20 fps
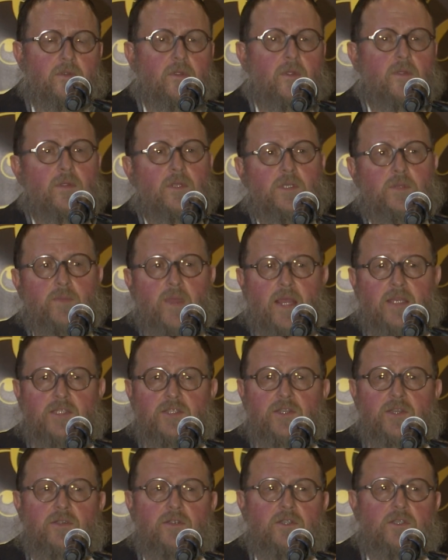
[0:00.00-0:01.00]
This
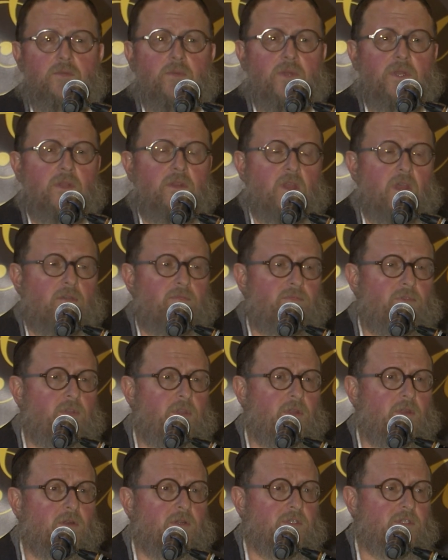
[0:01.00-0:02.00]
past year has been a tough
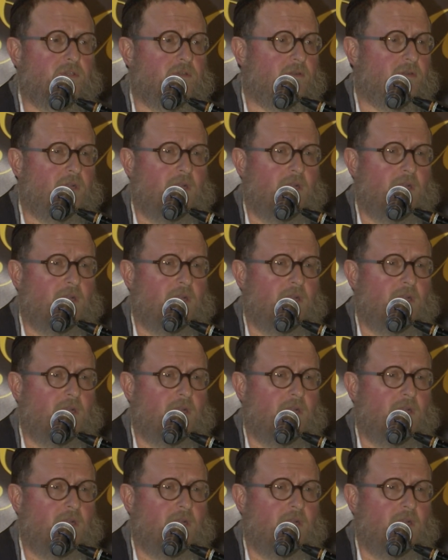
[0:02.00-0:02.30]
year, so